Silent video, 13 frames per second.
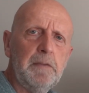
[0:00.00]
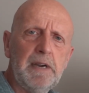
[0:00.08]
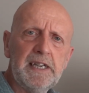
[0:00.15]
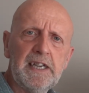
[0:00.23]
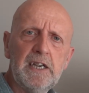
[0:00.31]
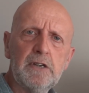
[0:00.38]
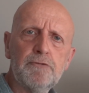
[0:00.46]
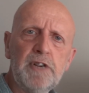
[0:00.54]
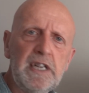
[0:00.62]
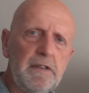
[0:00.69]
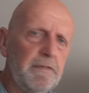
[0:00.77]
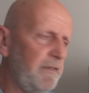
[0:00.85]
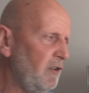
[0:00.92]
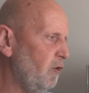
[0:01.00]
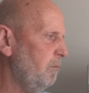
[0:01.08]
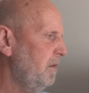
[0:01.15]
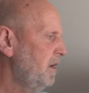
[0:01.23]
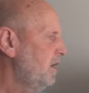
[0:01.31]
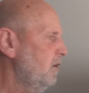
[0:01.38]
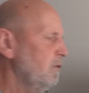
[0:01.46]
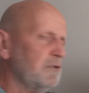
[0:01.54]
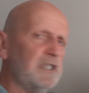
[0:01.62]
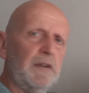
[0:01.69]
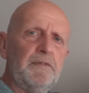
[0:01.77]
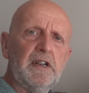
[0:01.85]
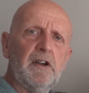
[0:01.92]
You may get a green film or
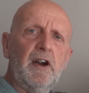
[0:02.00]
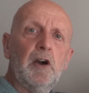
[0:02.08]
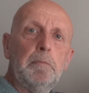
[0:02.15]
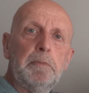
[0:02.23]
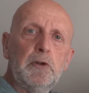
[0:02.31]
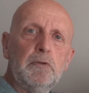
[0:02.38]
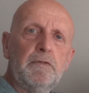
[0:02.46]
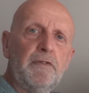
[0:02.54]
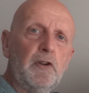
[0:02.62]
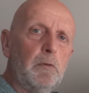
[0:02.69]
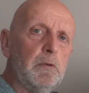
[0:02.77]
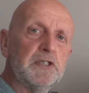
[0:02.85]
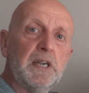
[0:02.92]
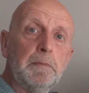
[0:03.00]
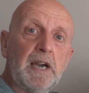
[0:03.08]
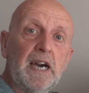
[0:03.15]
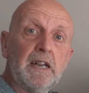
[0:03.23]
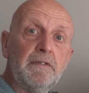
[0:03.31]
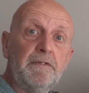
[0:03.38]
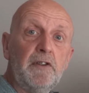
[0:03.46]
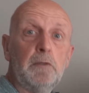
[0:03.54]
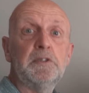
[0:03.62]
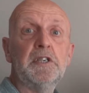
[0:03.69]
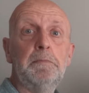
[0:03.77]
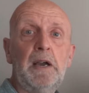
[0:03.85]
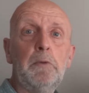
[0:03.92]
something like a blue film or some colour film.
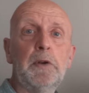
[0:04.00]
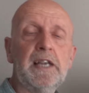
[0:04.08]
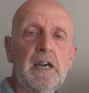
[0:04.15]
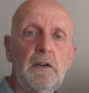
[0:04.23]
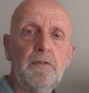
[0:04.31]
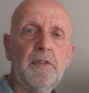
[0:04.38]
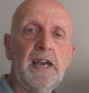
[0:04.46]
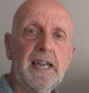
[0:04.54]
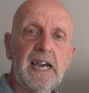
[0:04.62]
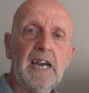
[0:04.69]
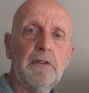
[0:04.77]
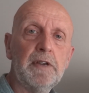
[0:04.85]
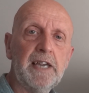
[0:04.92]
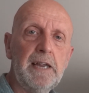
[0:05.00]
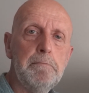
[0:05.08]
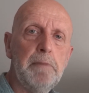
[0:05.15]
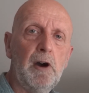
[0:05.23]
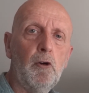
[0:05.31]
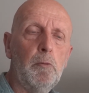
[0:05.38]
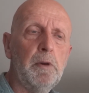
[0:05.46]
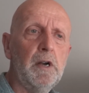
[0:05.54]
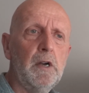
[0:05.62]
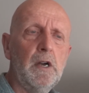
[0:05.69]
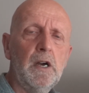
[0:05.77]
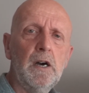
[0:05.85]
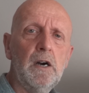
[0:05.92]
So you may want to go for that colour again bulb,
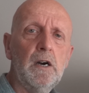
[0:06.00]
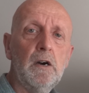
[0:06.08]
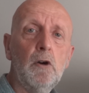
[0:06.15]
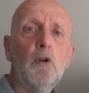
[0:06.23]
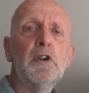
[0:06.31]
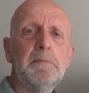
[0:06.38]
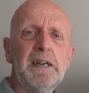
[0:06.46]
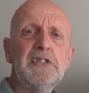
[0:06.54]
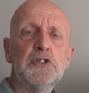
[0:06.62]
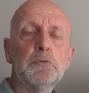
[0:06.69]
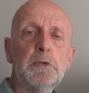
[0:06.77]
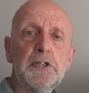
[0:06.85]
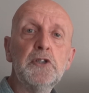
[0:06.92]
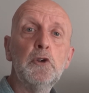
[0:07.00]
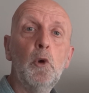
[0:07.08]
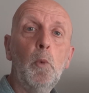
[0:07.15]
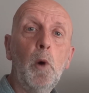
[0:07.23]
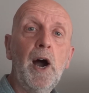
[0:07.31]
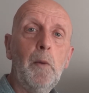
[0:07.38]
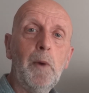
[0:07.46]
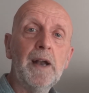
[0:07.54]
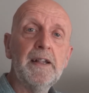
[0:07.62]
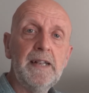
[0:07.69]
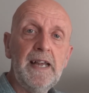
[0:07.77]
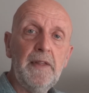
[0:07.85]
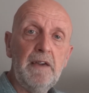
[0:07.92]
uh, or you may just want to do a white one
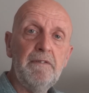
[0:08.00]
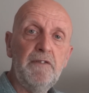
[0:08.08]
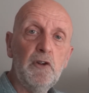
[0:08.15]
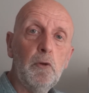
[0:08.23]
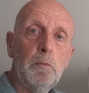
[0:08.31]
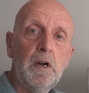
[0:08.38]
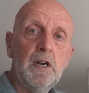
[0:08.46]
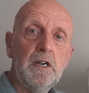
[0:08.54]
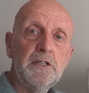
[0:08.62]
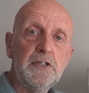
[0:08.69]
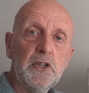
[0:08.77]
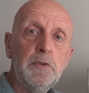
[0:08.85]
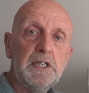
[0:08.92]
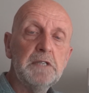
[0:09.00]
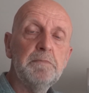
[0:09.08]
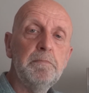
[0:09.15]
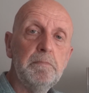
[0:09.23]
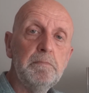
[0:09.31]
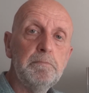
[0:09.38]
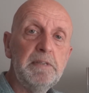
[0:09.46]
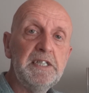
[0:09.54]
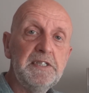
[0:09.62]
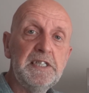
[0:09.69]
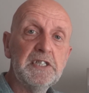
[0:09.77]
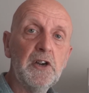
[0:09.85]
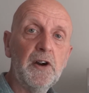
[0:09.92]
and let that film do its
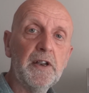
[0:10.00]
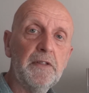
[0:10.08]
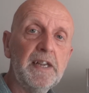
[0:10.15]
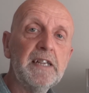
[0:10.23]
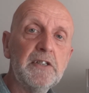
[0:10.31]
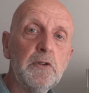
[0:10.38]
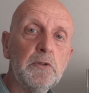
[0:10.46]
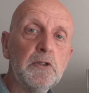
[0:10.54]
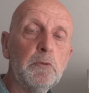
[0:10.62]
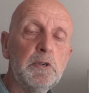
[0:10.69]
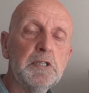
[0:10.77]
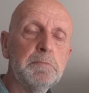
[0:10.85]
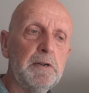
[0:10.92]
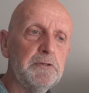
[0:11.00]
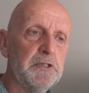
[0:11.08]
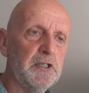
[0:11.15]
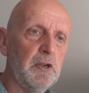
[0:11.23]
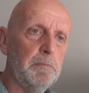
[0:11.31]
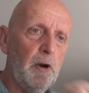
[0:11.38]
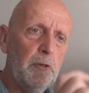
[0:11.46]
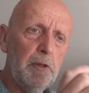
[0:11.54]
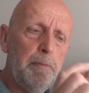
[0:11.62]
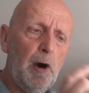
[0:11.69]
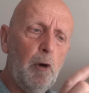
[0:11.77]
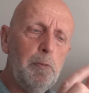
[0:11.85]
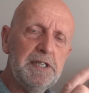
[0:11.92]
business kind of thing, do, do what it's supposed to do. But on the
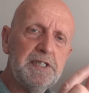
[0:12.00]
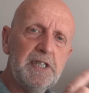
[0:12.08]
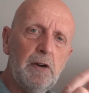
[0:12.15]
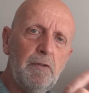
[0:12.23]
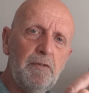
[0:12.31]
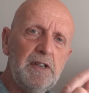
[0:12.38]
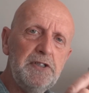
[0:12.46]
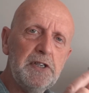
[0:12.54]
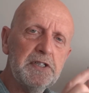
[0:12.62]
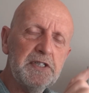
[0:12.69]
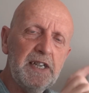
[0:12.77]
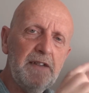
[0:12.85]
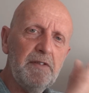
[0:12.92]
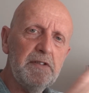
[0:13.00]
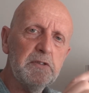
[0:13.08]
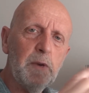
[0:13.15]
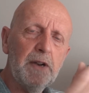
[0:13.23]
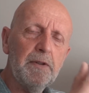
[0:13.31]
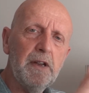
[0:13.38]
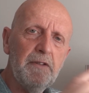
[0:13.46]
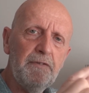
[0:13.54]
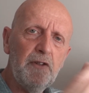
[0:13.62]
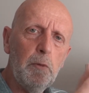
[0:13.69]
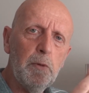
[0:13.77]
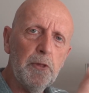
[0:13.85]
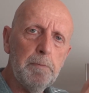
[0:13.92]
bulb itself, as you can see, if there's one a
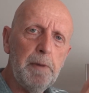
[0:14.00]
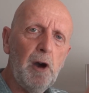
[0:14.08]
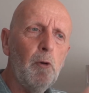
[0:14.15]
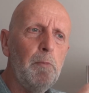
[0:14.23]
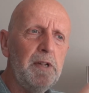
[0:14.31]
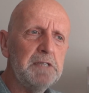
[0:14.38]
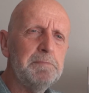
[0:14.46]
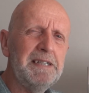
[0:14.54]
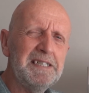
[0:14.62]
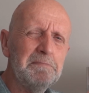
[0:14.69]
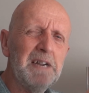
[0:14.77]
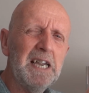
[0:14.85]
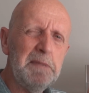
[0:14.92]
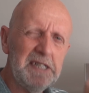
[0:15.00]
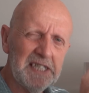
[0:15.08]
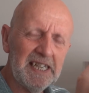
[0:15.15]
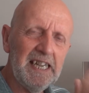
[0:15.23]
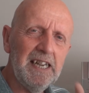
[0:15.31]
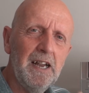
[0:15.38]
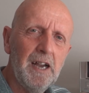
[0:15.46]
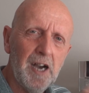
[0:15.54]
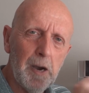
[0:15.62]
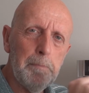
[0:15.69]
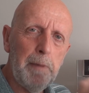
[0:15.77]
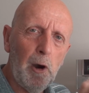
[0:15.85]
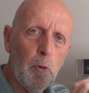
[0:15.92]
film on the bulb, then it's best maybe to get a
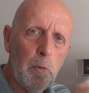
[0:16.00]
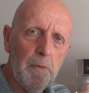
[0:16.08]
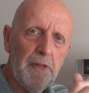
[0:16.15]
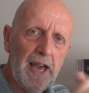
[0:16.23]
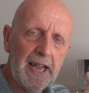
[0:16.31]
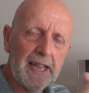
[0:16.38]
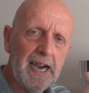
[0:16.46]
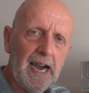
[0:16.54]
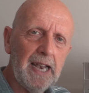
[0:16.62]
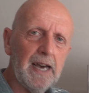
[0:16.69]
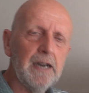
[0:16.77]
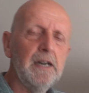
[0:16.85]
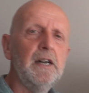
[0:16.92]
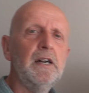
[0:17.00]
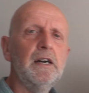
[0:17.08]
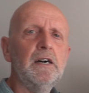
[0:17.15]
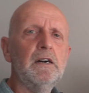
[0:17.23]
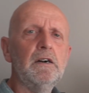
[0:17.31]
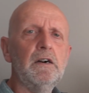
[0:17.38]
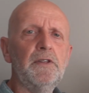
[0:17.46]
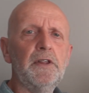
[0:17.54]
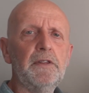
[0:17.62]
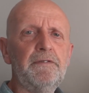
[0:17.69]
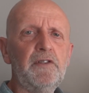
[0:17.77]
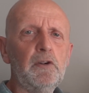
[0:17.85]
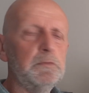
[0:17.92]
bulb of that colour uh, that the
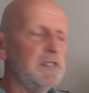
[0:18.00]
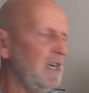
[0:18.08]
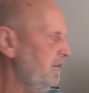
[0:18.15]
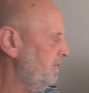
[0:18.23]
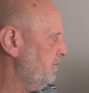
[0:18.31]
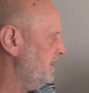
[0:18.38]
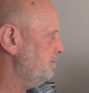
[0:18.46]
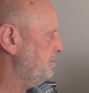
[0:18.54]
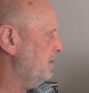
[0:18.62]
film's over it.